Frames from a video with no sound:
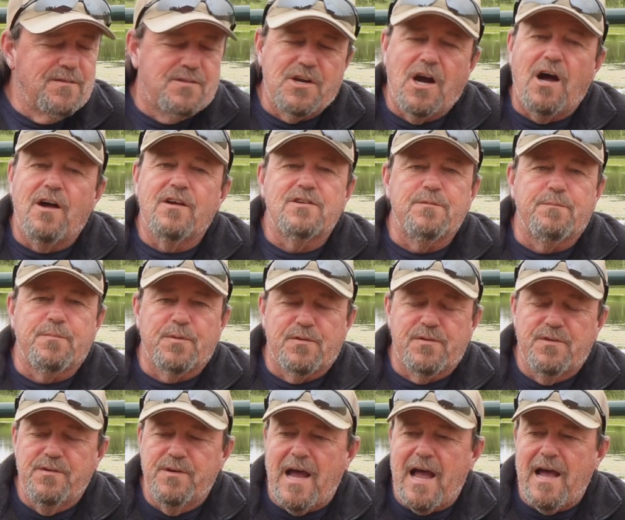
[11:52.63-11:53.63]
Josh at
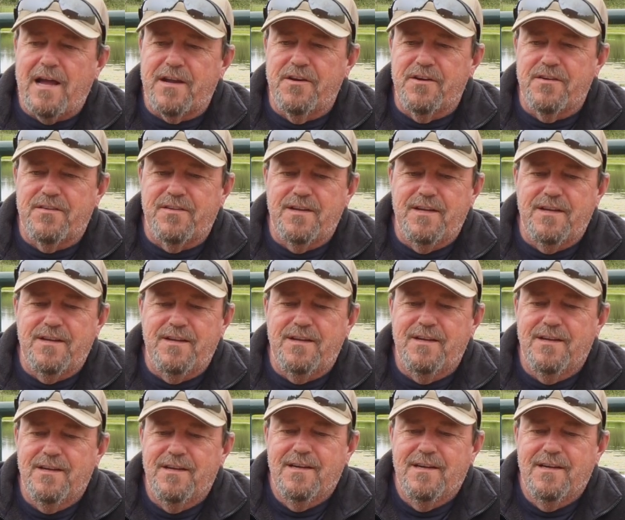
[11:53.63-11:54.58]
Pursuit Accuracy.